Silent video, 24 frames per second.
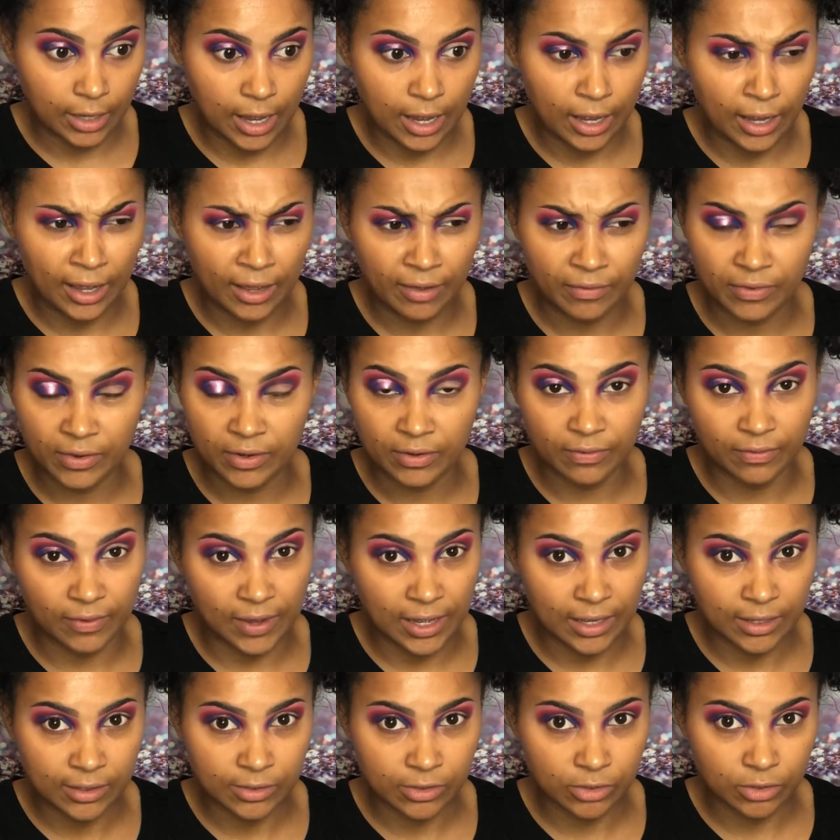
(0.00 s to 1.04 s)
I have
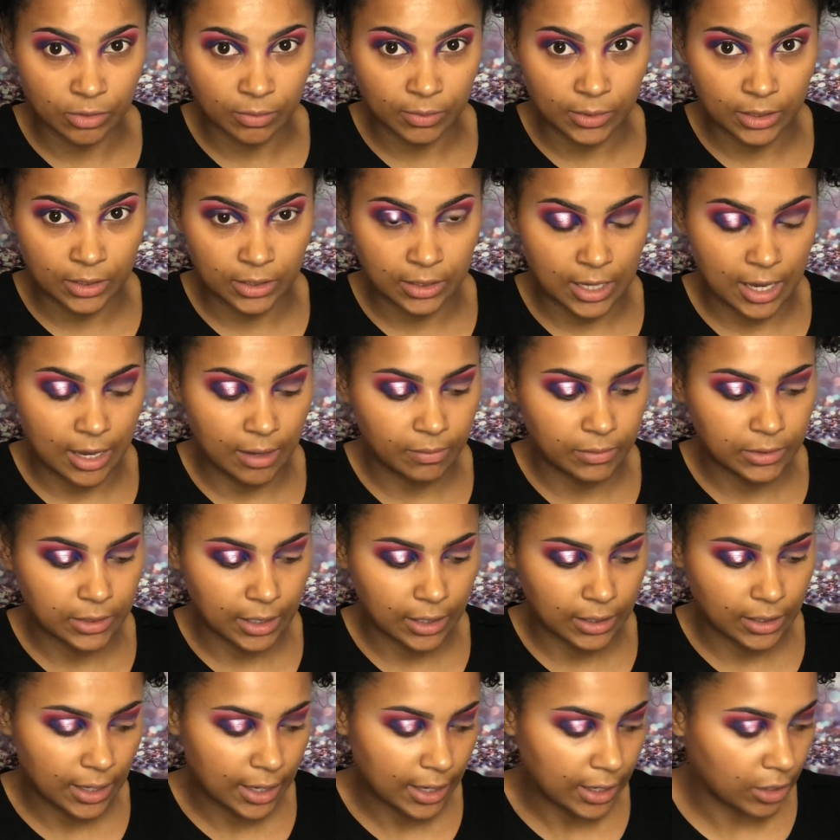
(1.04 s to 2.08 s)
advised so many times,
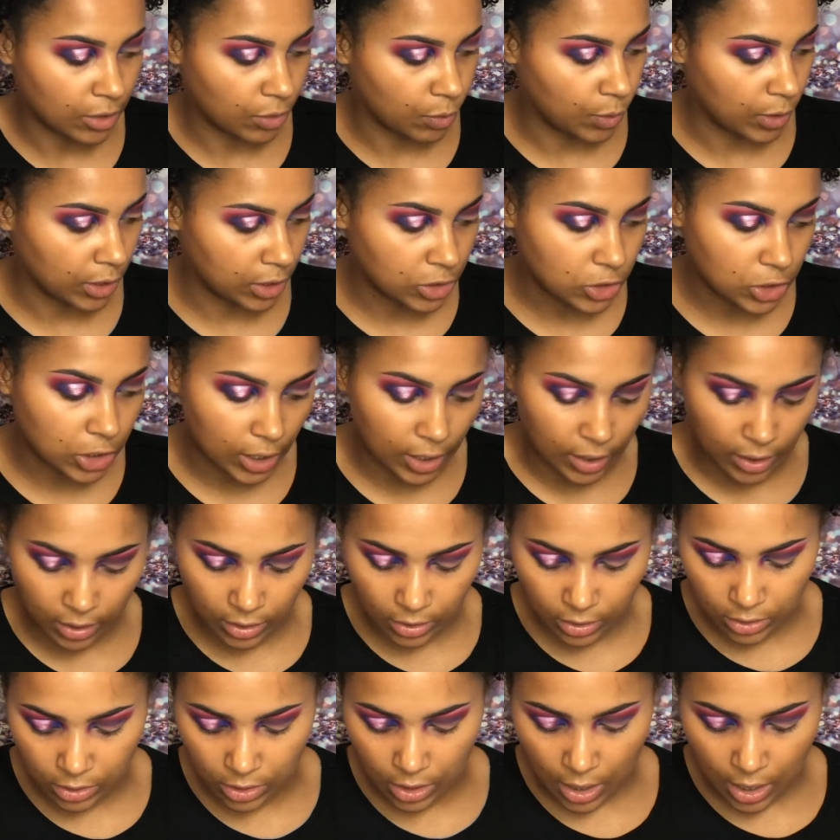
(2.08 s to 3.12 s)
get a quick
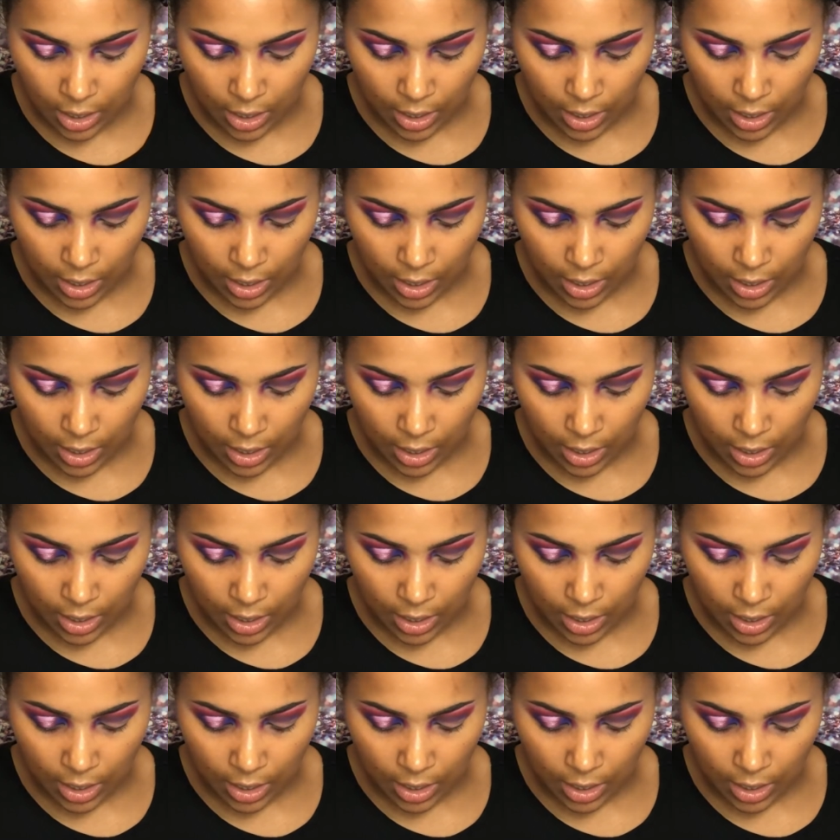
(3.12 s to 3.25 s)
change.